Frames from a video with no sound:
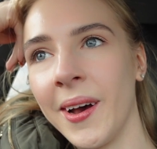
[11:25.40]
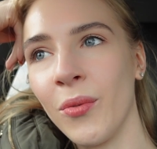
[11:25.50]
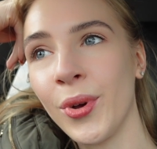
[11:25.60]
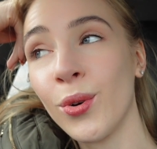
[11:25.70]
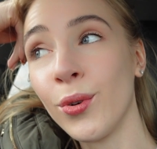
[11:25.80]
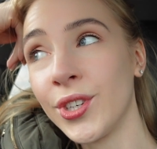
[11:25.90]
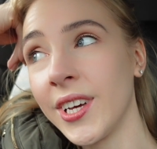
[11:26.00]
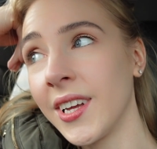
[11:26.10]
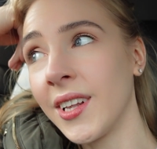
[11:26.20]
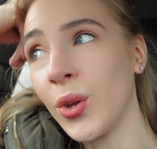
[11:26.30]
We cooked
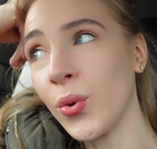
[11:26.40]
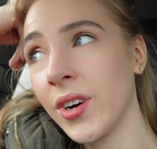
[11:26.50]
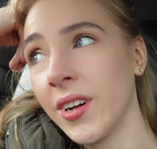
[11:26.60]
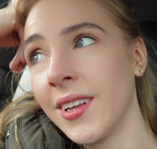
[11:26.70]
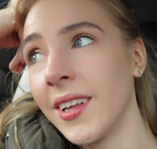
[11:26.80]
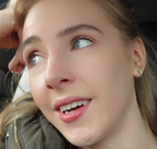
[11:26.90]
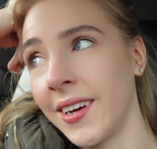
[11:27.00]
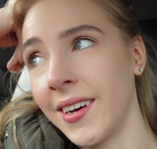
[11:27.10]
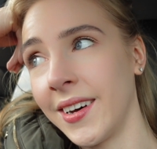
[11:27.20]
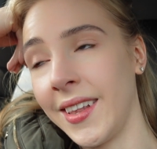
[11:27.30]
a local
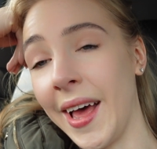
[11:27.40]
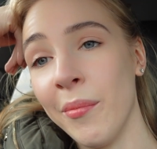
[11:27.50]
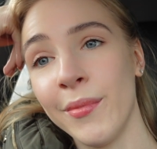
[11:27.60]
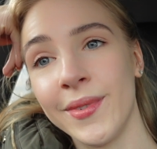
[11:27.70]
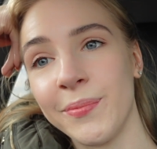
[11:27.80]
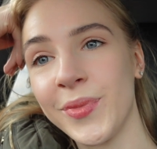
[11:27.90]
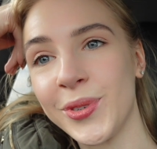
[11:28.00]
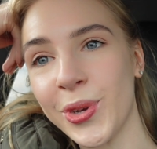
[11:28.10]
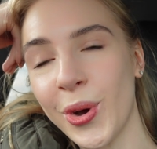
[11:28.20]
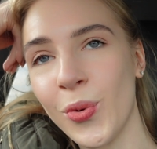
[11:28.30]
lamb.
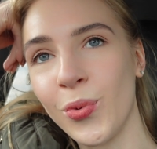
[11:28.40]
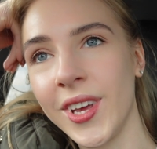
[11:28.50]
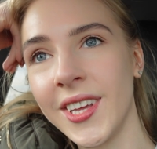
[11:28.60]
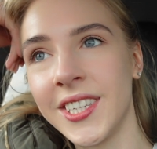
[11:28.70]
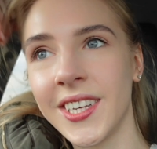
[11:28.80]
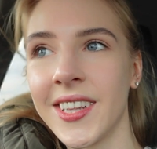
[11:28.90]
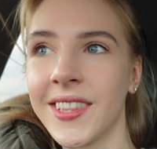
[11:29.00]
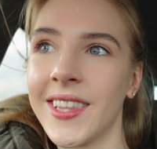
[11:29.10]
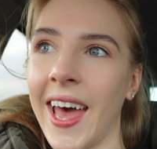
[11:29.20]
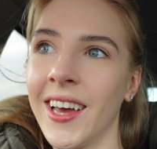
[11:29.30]
So we did
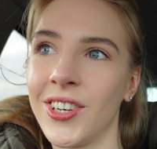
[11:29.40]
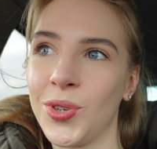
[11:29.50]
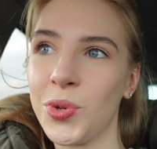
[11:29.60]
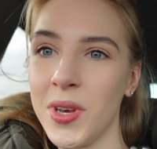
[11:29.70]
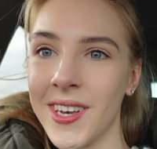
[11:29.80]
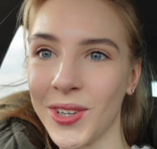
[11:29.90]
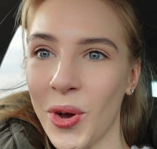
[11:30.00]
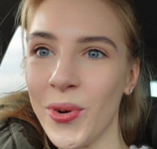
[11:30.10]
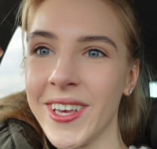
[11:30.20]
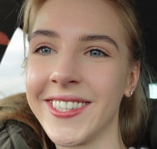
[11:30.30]
that 2 years
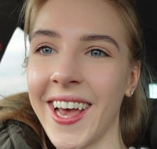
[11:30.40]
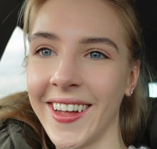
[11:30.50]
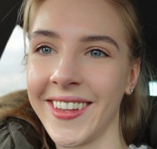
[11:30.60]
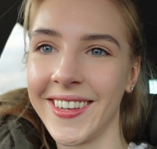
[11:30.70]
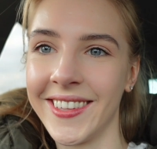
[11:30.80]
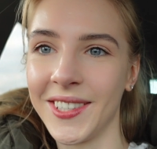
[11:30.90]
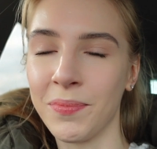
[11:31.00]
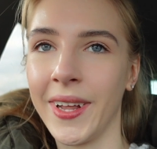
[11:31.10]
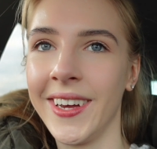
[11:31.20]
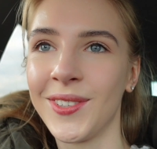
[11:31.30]
ago exactly in this
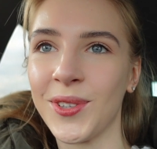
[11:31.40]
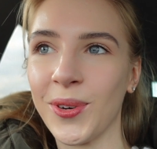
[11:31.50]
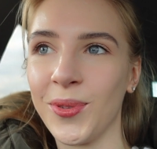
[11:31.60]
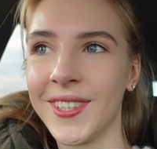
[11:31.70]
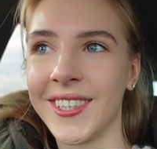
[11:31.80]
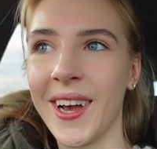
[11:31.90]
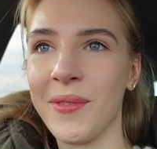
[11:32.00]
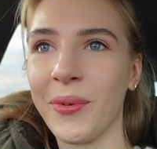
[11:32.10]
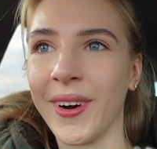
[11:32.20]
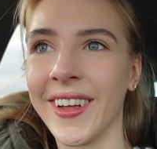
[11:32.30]
place. So this time
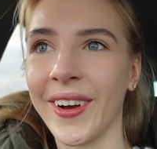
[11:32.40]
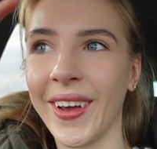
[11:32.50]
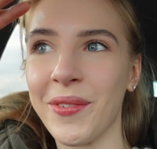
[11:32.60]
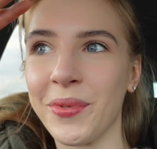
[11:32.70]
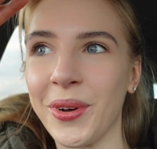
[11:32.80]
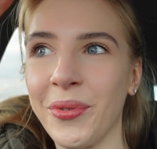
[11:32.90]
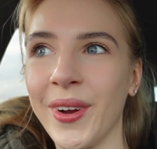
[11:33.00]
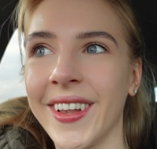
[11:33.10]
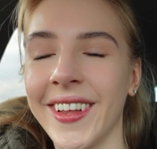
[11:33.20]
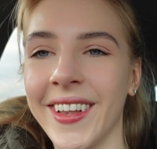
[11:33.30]
we were like, yeah, we
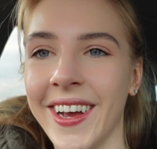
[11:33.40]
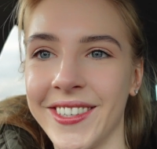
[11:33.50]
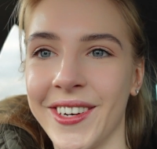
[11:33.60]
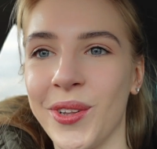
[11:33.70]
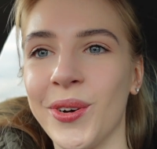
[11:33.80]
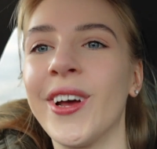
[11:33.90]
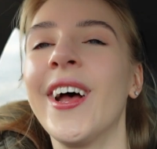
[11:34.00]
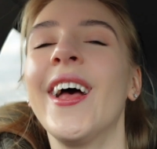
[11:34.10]
really liked it a lot.